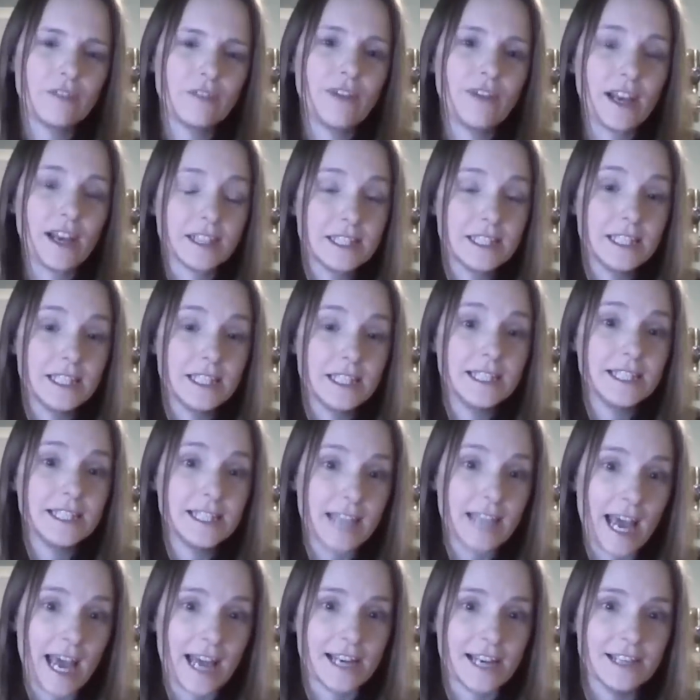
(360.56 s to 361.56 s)
vaccine
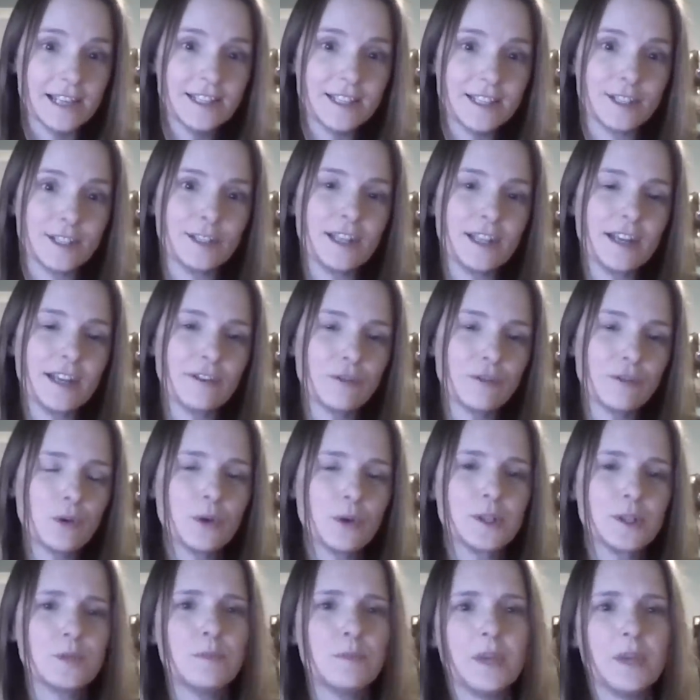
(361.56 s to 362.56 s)
status and that, of course,